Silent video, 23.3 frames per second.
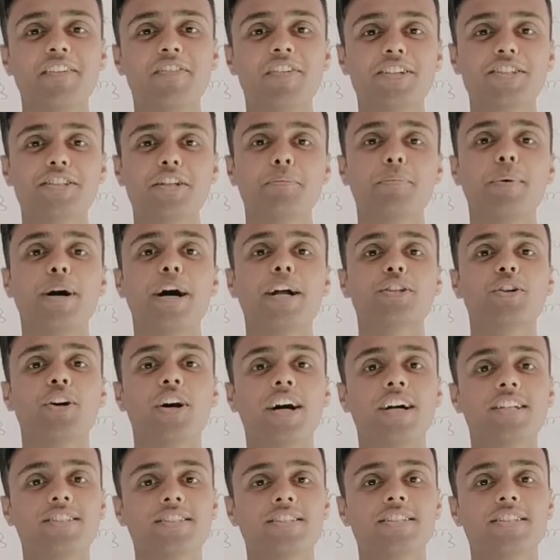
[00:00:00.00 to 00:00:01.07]
Rajat
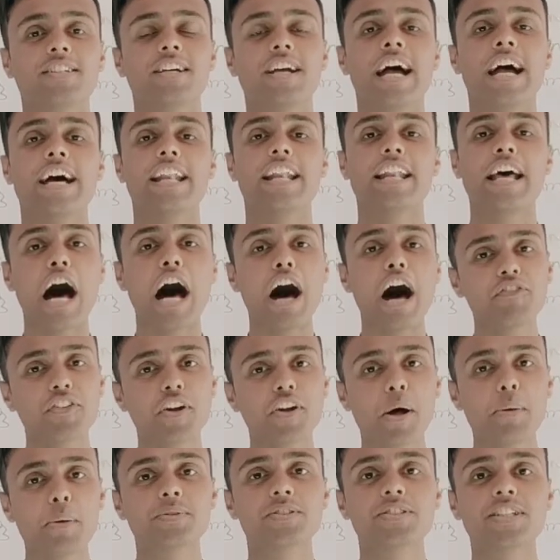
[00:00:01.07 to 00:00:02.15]
Bhardwaj and I'm
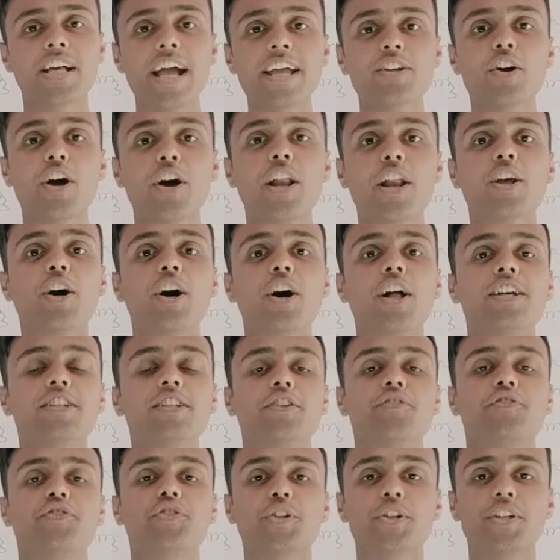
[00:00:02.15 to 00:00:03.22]
from Sai Royale College
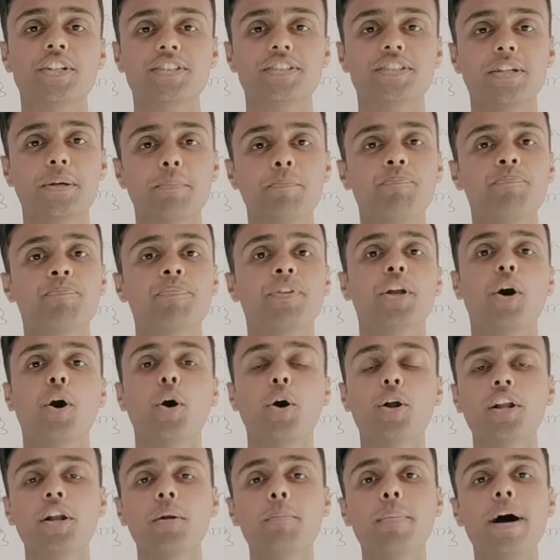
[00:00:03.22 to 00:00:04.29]
of Tourism,
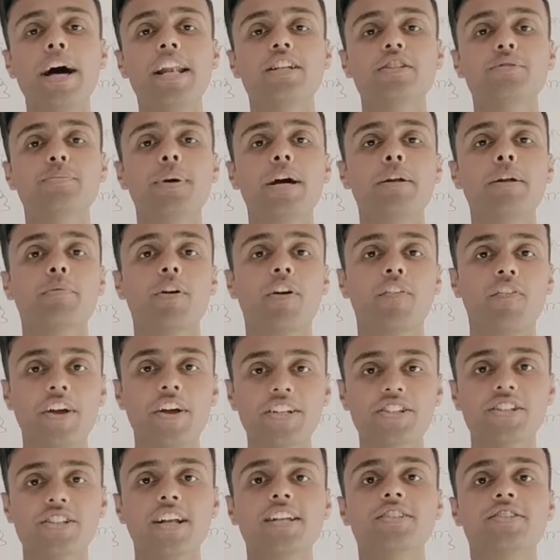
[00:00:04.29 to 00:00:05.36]
Hotel Management
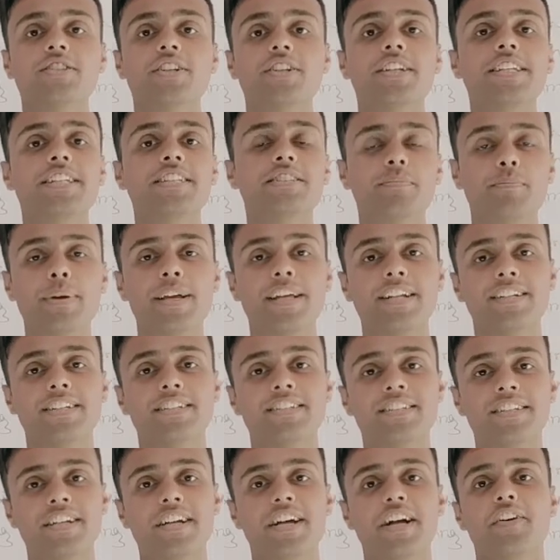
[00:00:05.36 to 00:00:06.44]
Professional Studies,
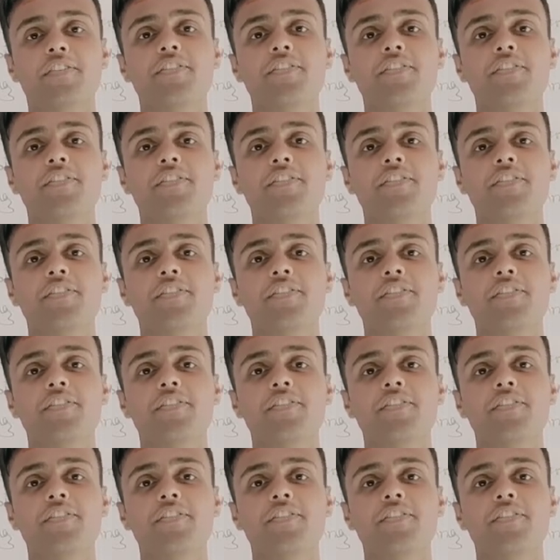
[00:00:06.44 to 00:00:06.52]
Meerut.